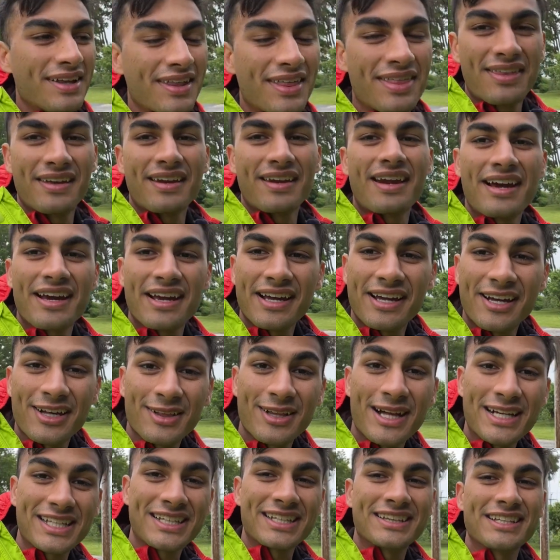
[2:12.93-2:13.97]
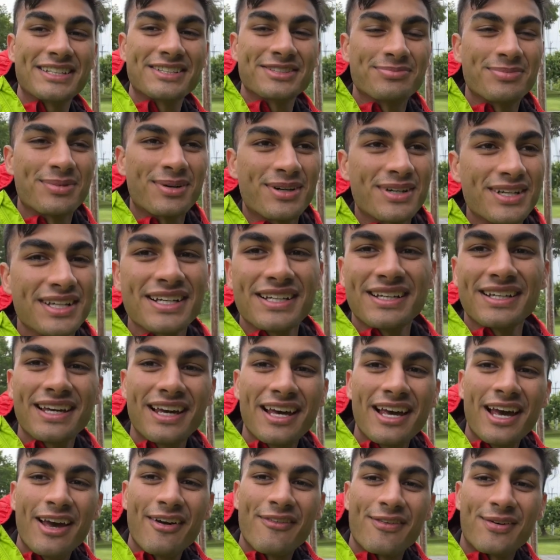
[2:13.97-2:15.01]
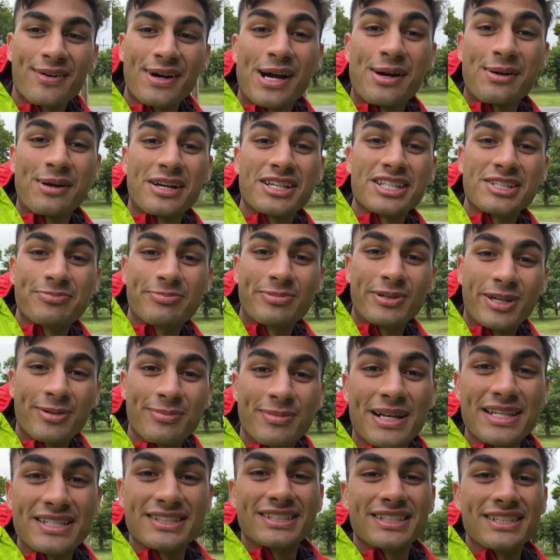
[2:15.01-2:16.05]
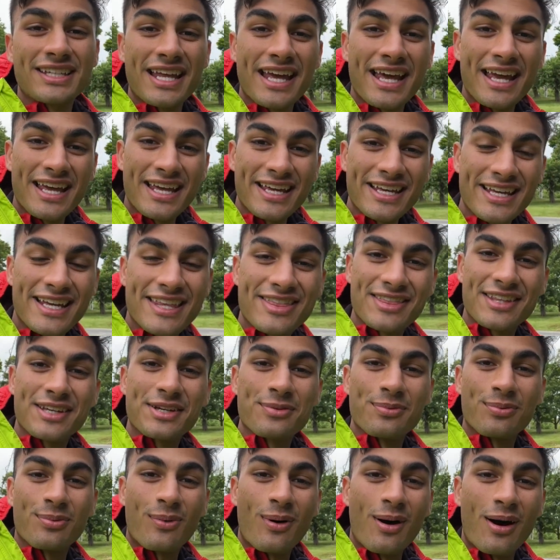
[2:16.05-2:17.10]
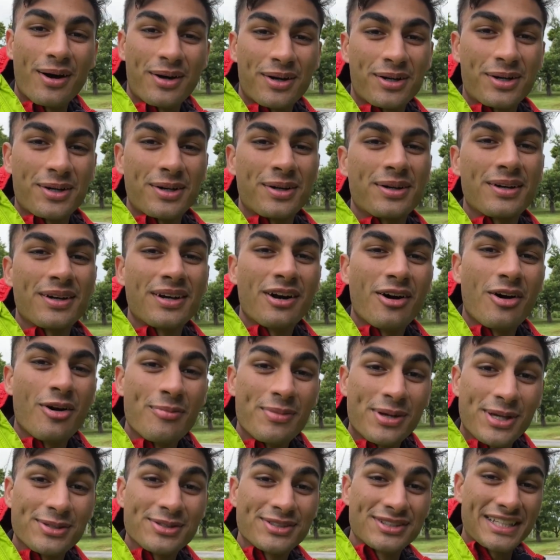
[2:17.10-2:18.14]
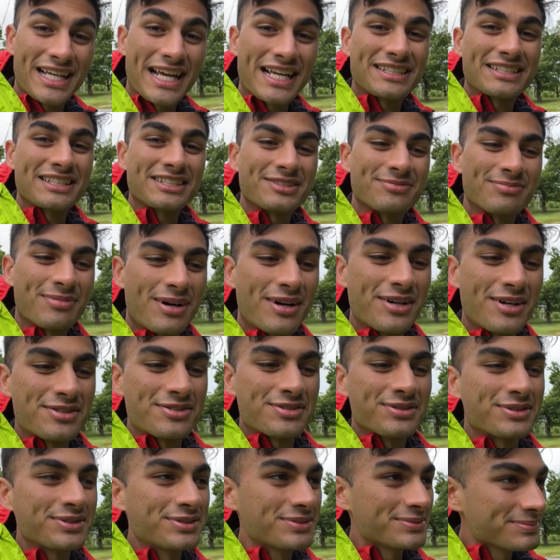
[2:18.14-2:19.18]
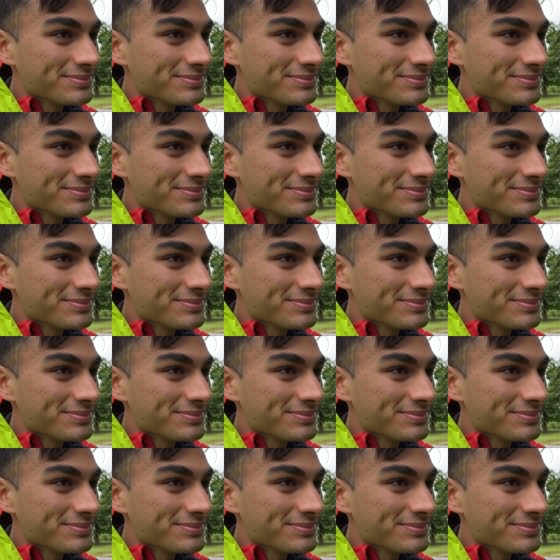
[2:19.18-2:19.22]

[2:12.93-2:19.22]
that I collected this morning for our experiment today in the water homeostasis module.